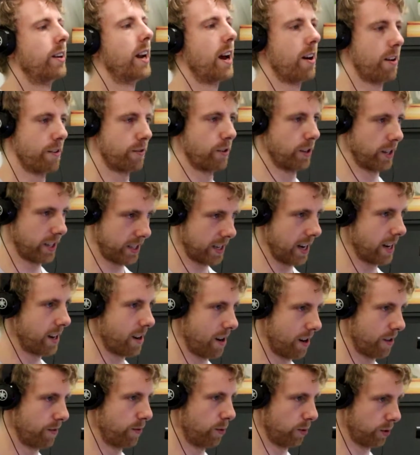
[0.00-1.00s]
now I've got to stay
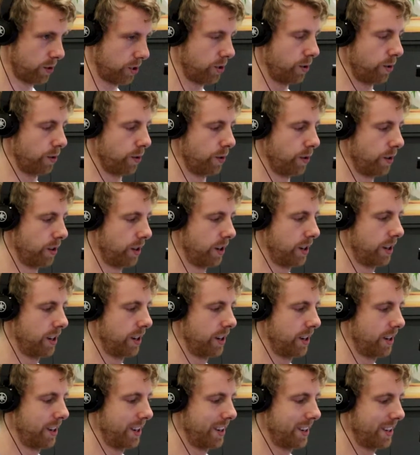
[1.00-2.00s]
carnivore to
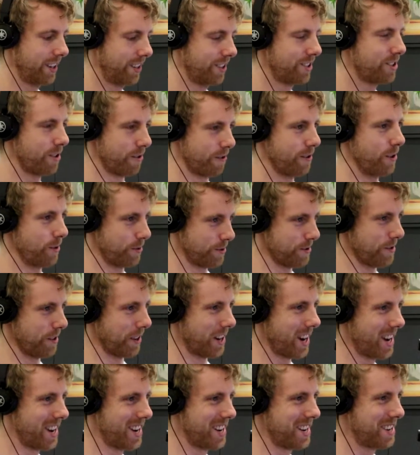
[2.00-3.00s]
feel
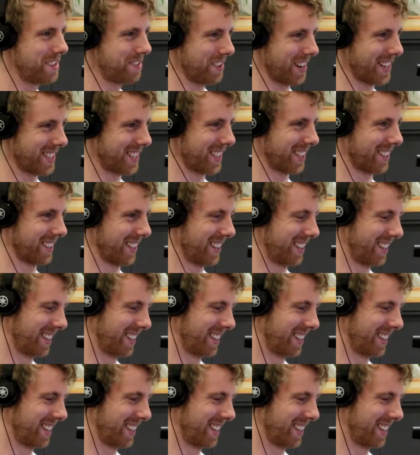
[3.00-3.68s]
good, basically.